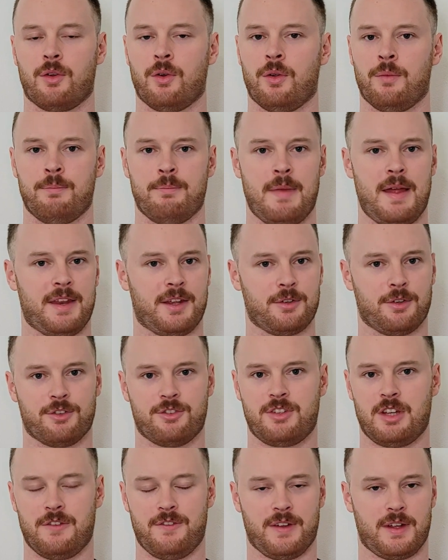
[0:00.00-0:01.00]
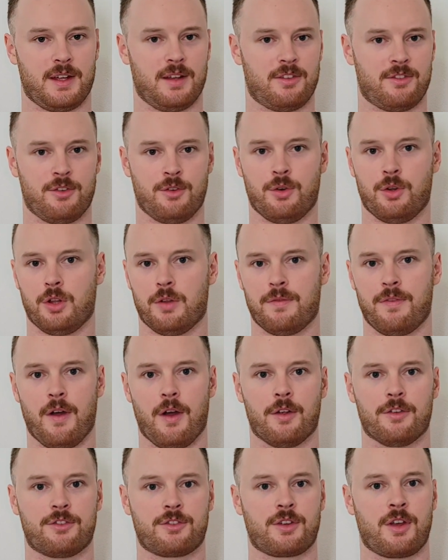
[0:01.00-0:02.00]
and medical certificates, and all of
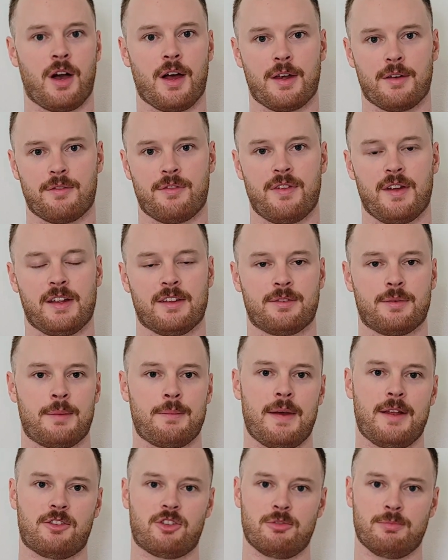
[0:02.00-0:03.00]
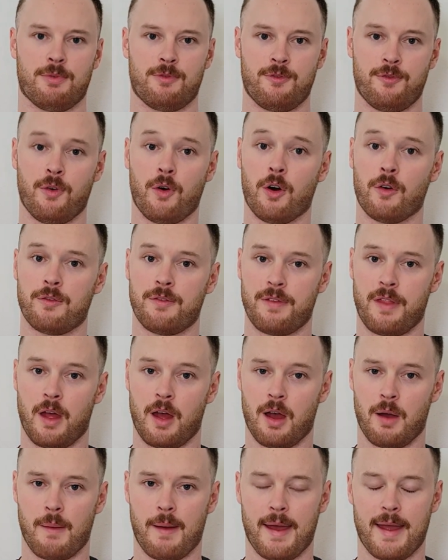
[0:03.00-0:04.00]
those kind of things that we mentioned before for the
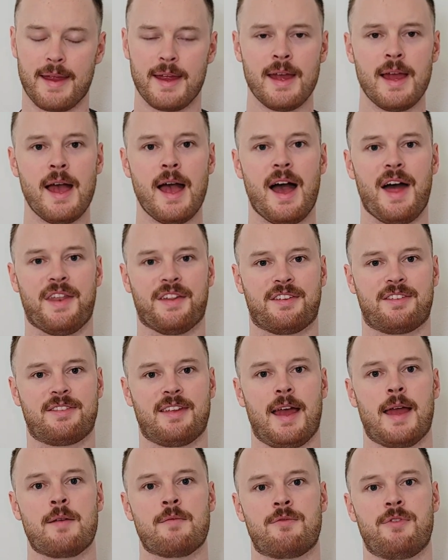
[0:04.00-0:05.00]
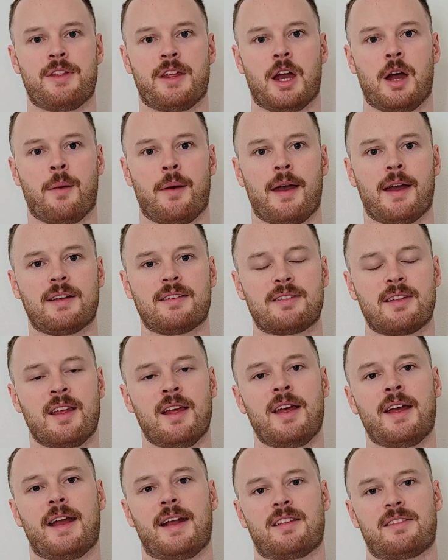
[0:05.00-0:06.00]
OA are the same for the OX.
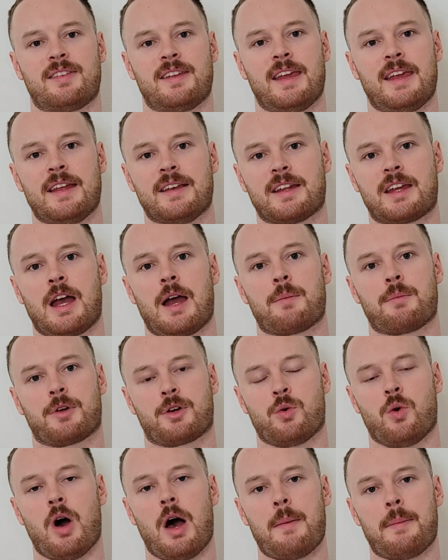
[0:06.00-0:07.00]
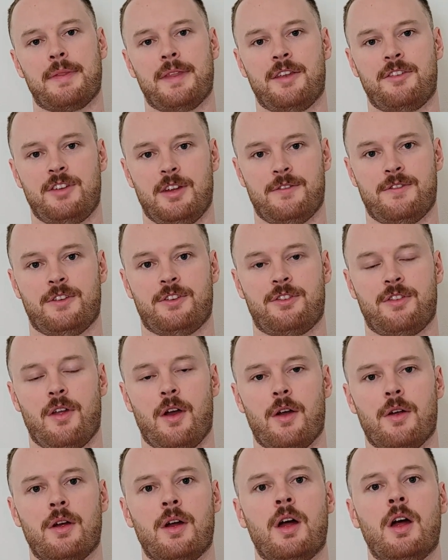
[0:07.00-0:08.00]
It's the income requirement that differs
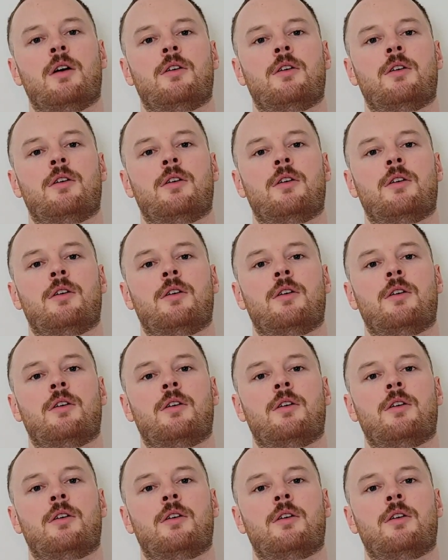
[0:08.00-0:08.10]
though.